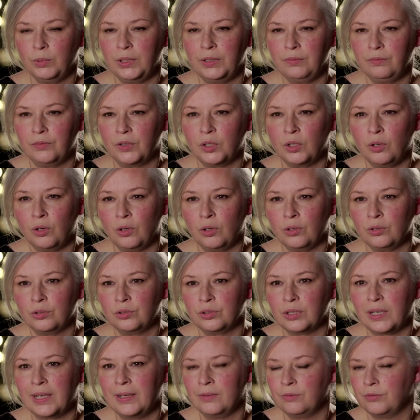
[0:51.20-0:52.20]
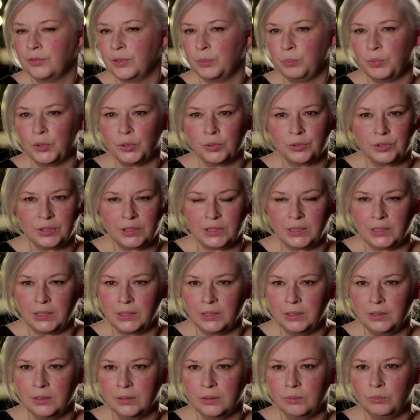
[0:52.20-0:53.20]
We've got
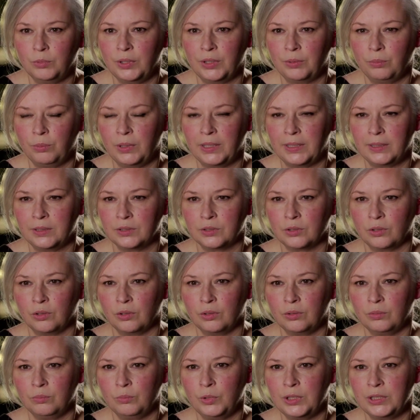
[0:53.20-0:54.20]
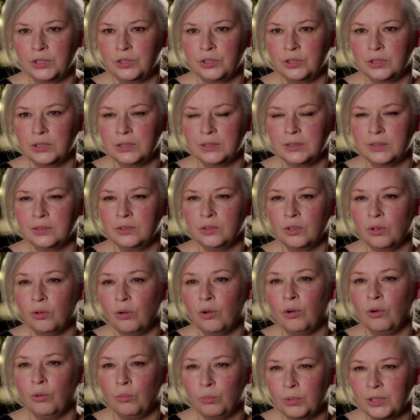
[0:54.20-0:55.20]
everybody with wigs on, which is not
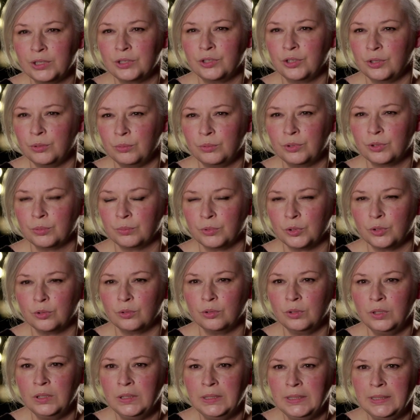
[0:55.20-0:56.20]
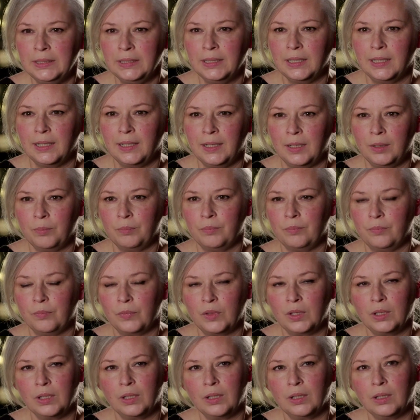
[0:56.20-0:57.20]
always usual.
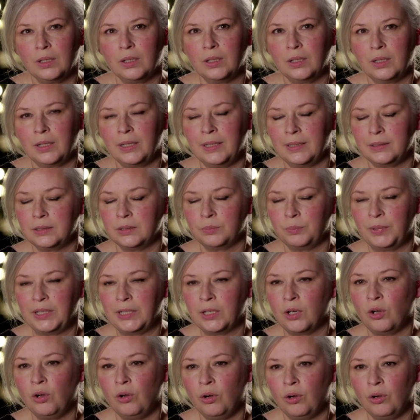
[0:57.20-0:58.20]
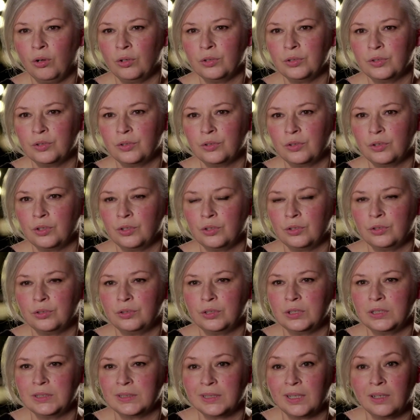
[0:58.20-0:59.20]
It's because the
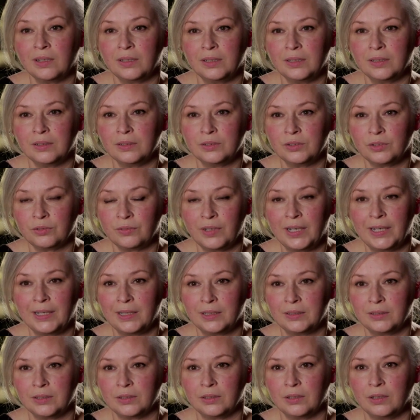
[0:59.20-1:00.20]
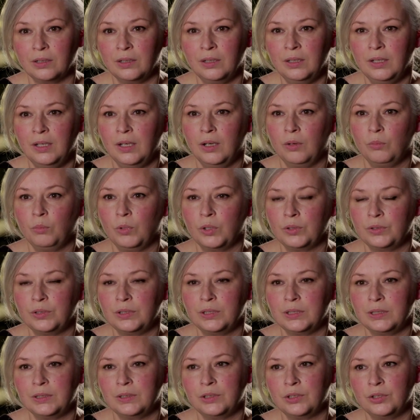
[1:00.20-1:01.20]
designer and director wanted